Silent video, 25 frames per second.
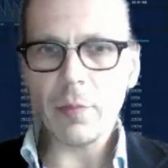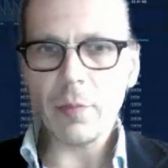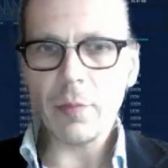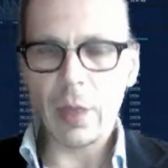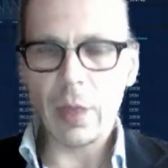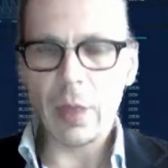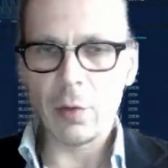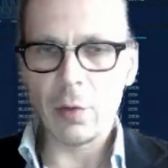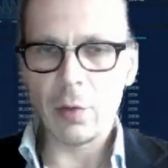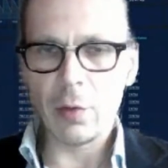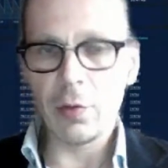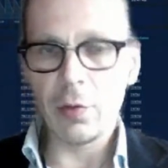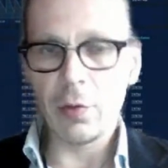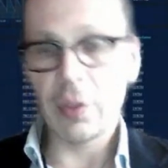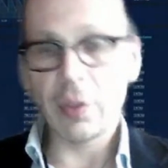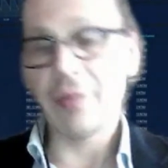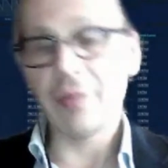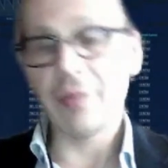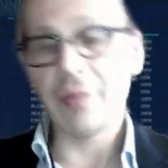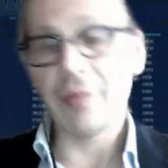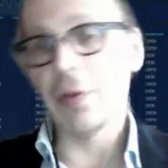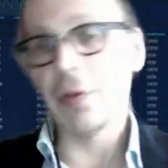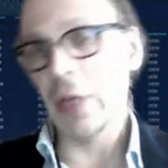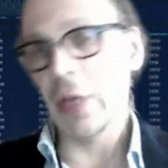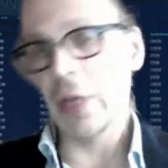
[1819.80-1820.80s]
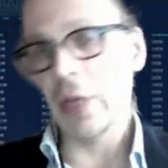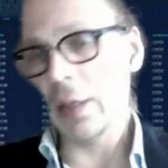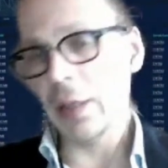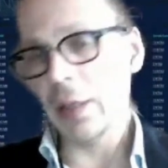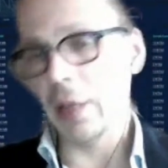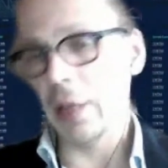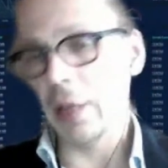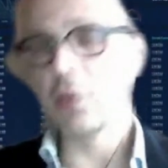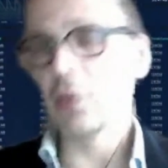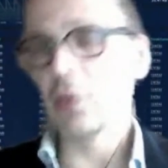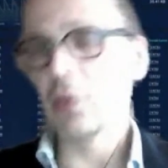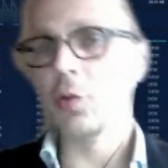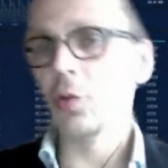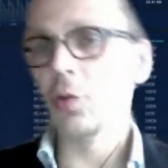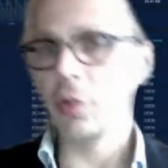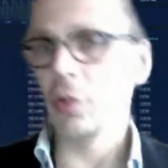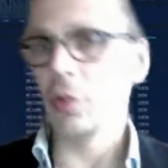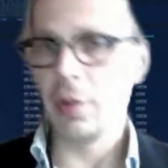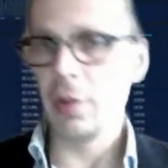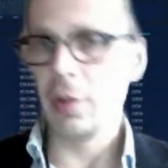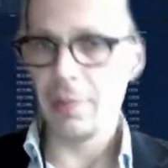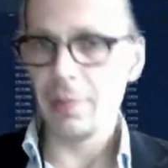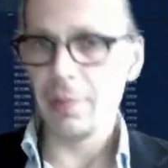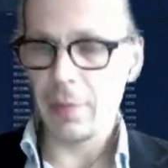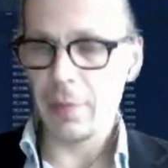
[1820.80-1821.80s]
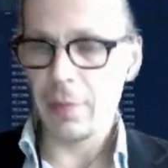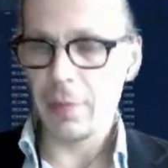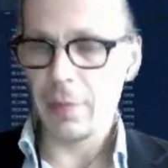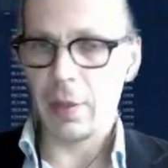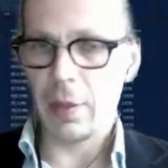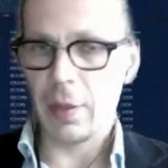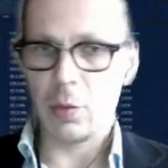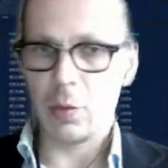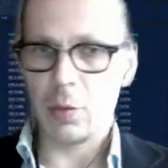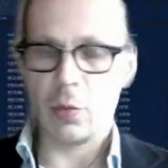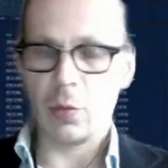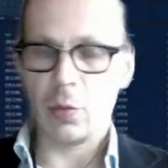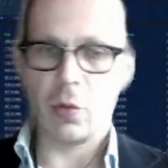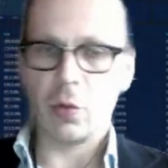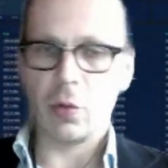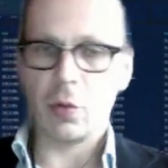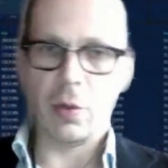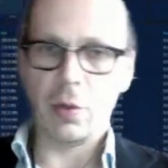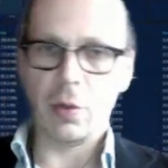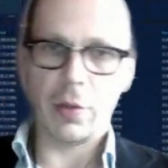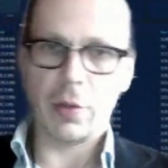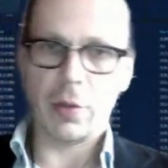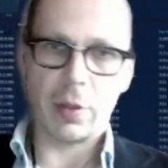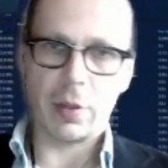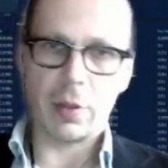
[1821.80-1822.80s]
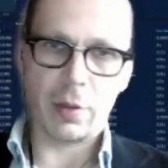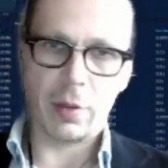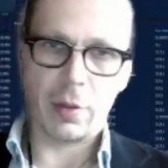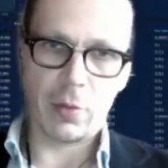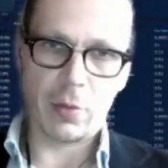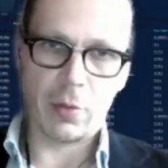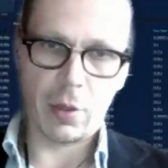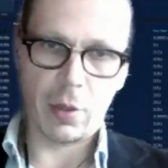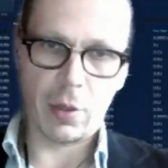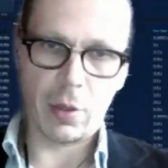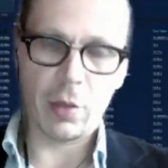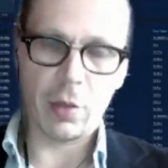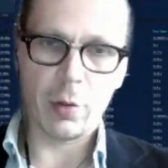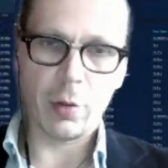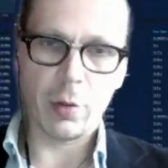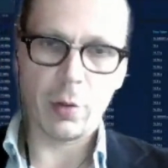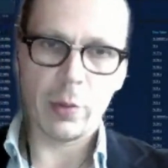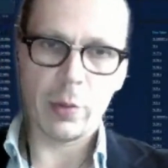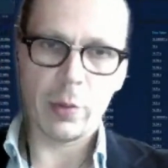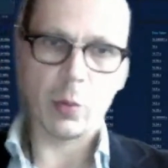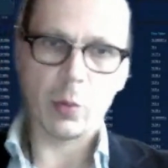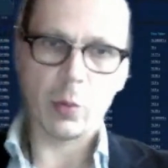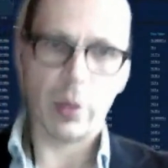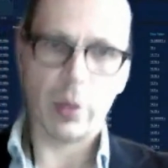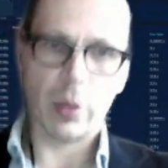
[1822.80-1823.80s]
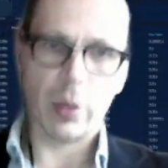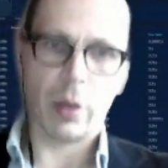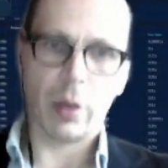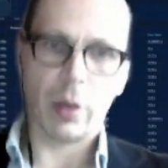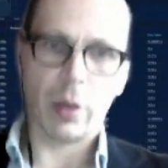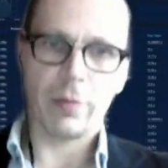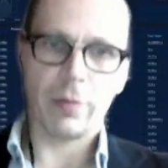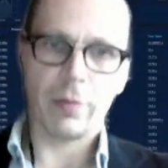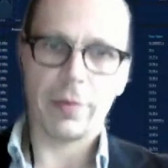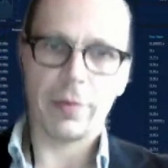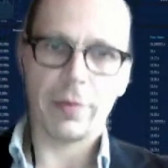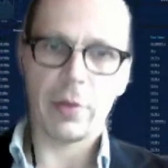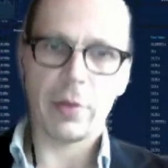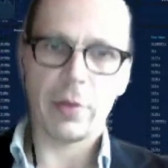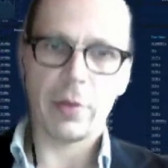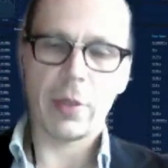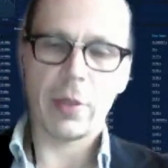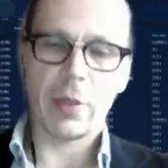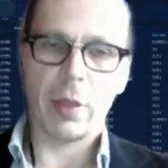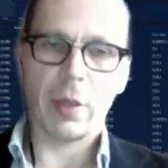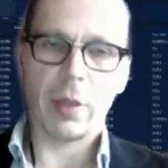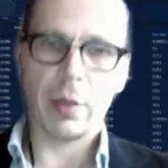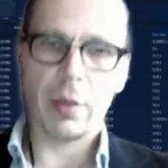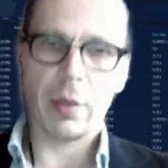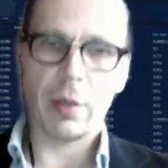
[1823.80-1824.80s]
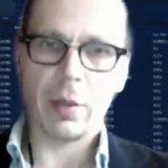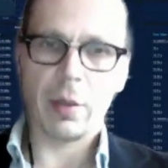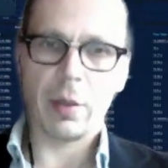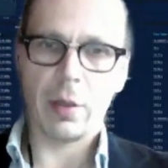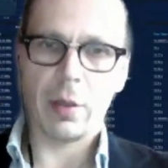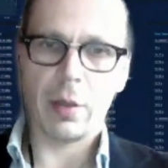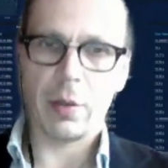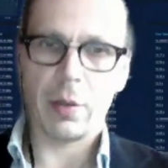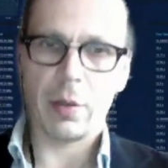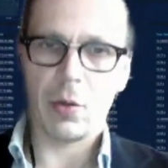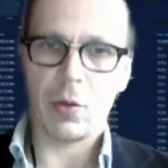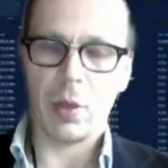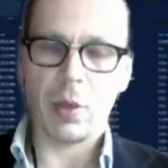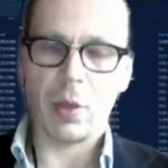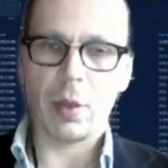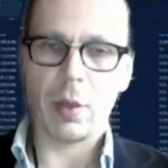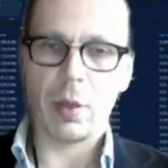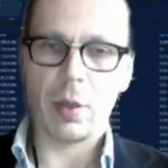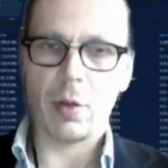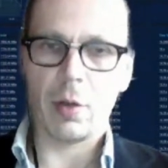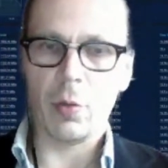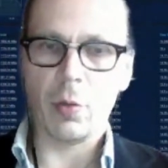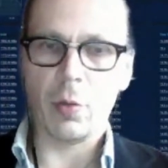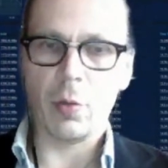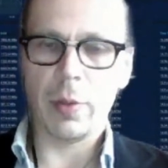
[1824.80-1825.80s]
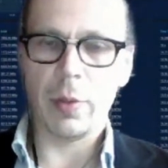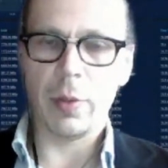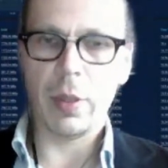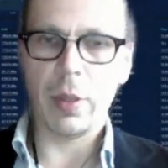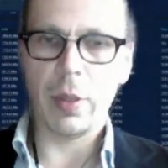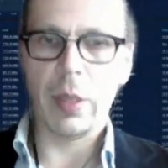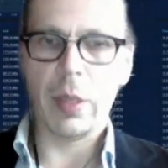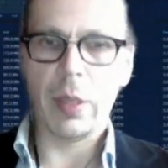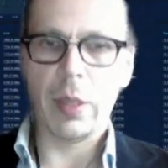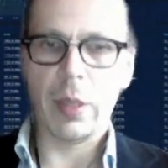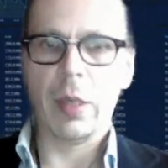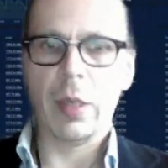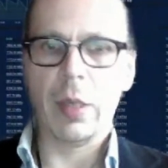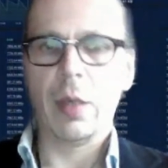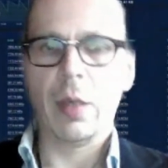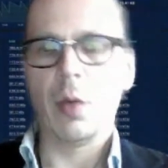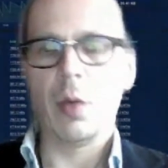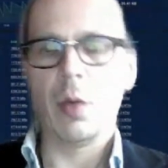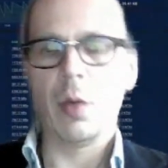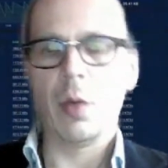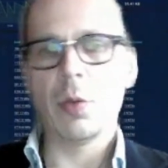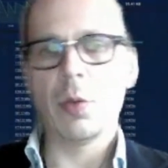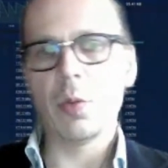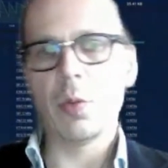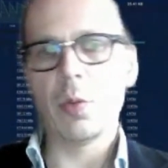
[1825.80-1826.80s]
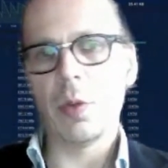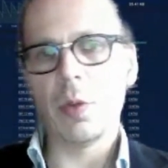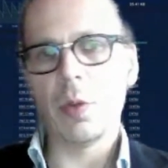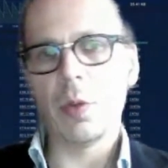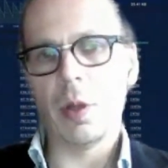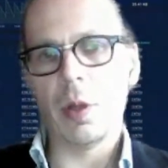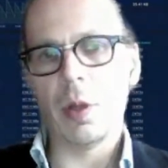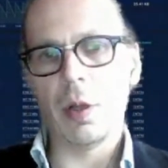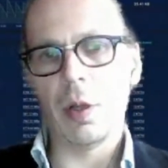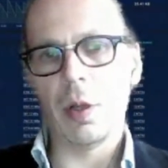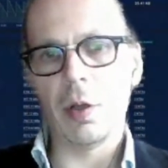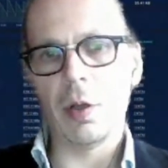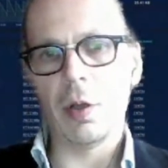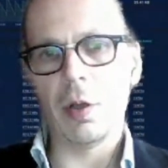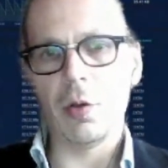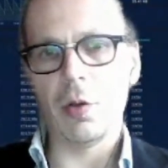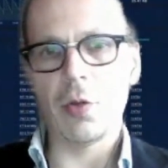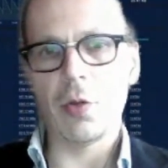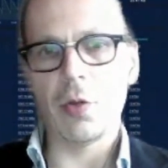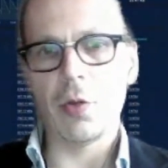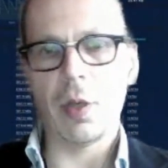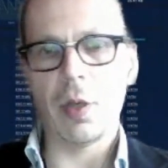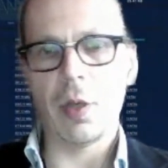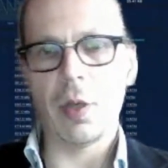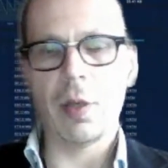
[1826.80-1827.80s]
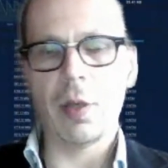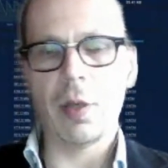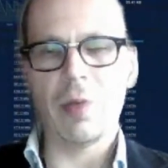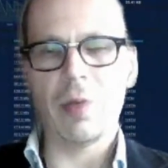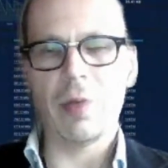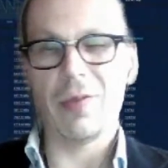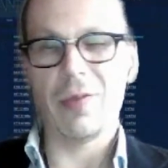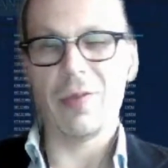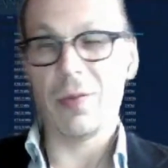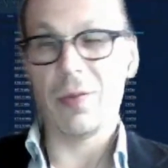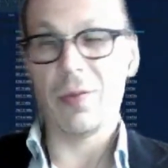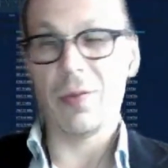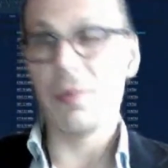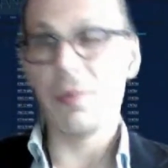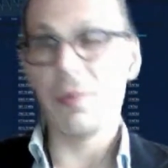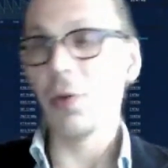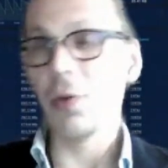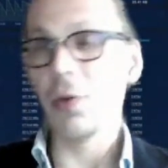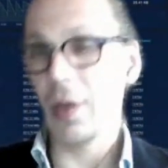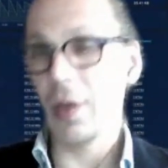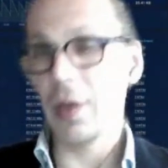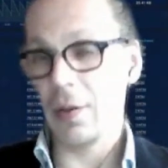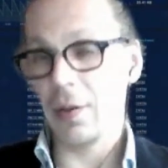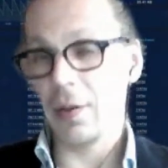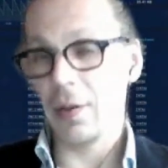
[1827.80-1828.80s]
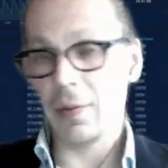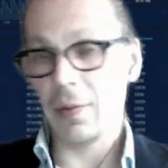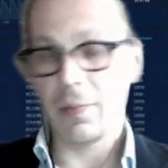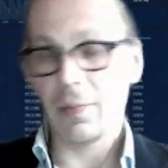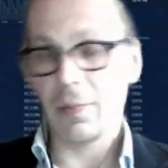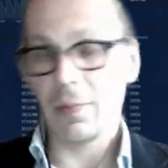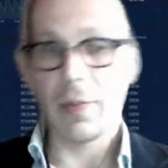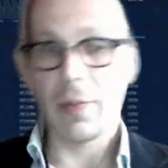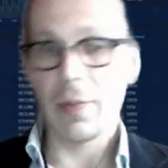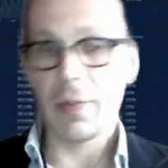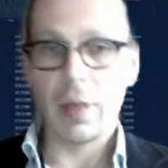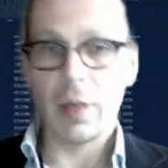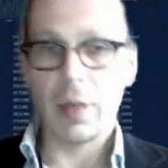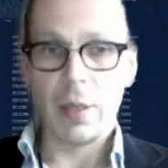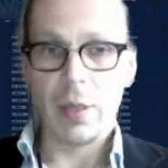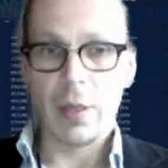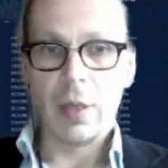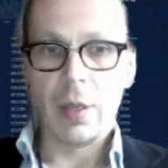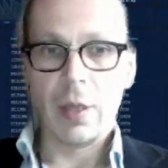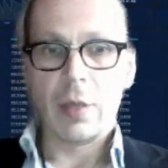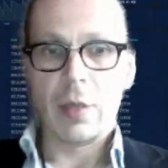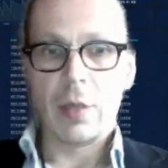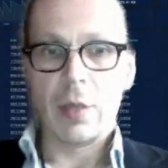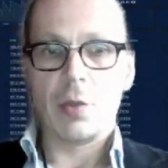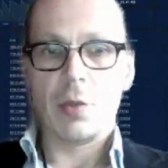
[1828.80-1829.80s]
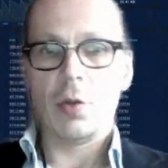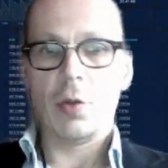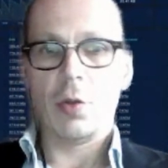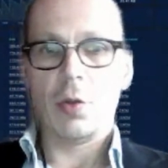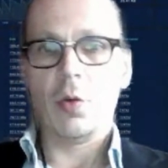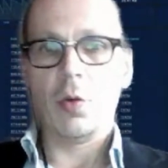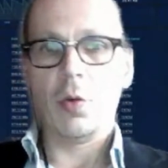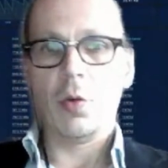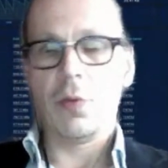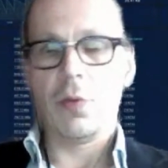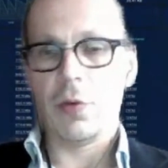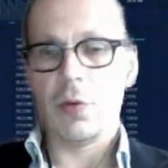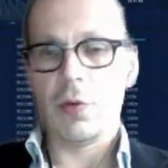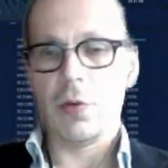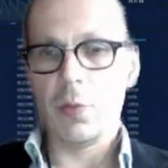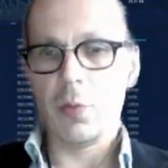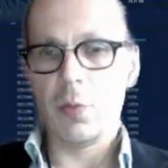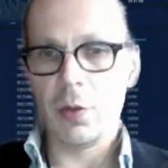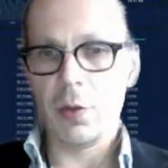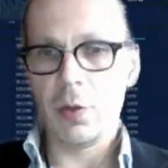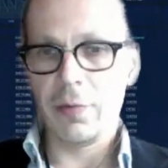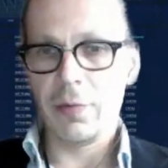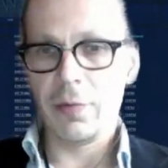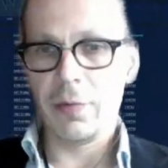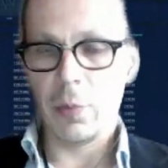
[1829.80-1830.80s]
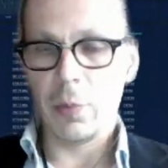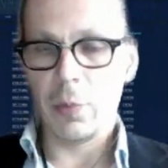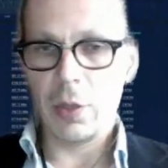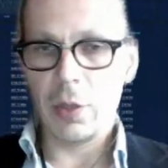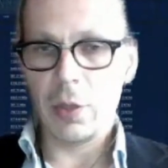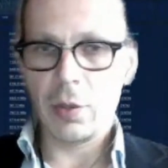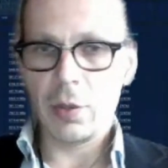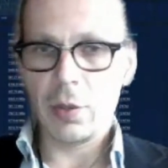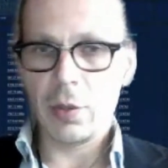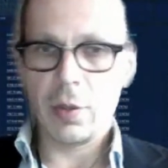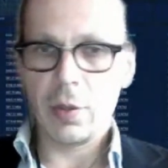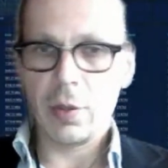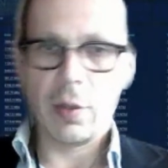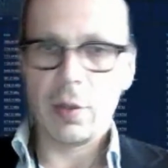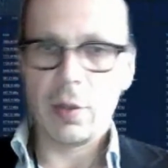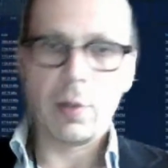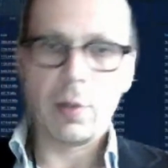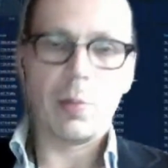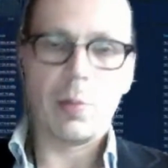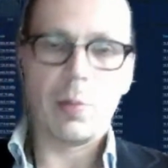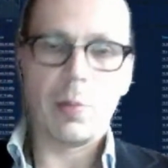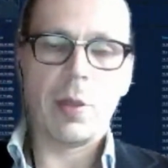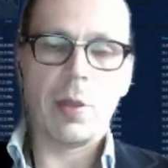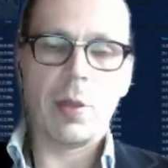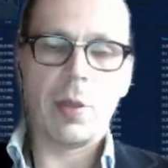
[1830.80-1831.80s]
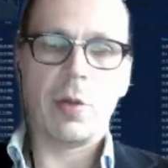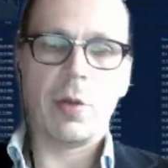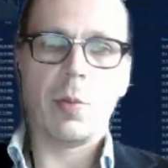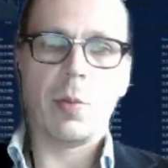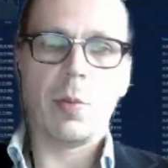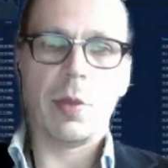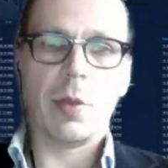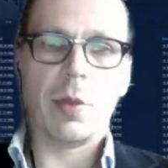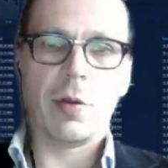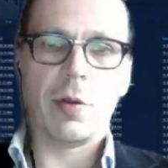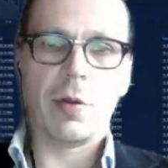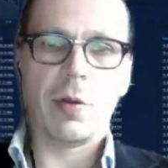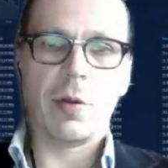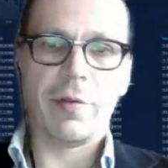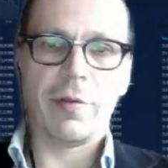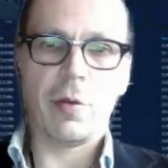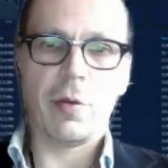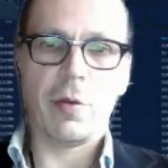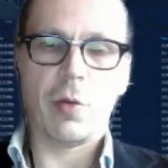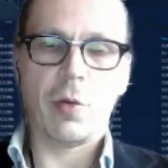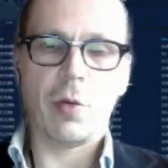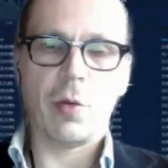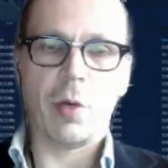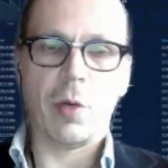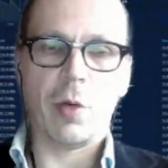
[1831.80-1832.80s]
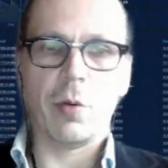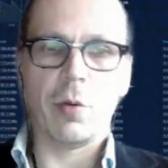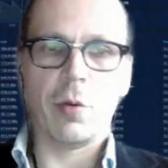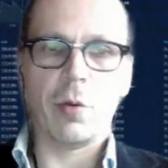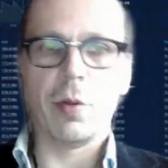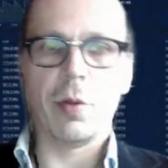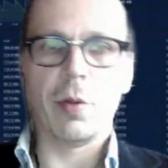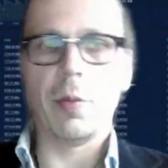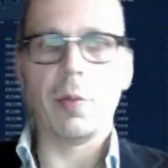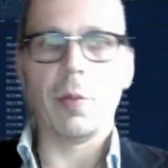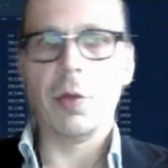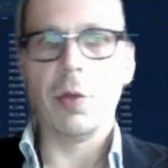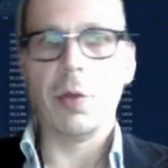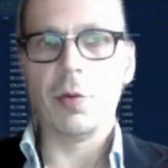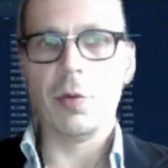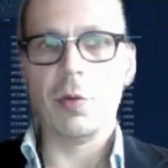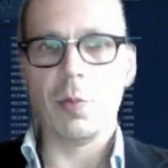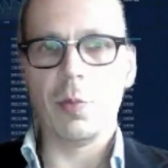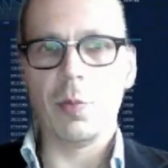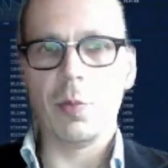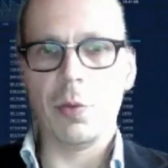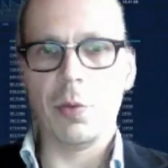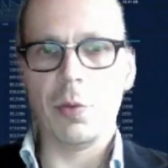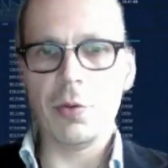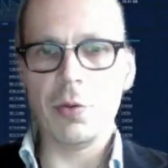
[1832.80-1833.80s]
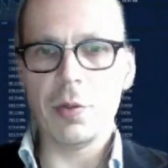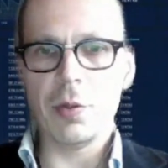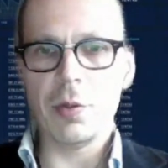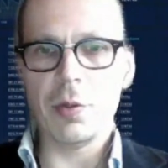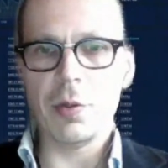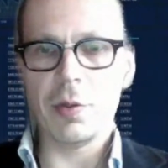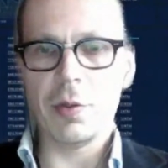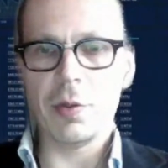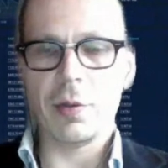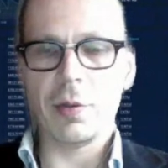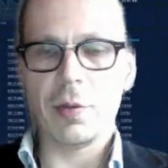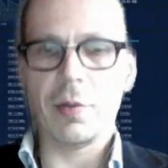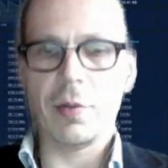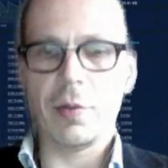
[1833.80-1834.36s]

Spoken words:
And of course, after that, as usual, as with all the airdrops, we have staking open, which will close again after 4 days. So for the more information, please refer to our Medium posts,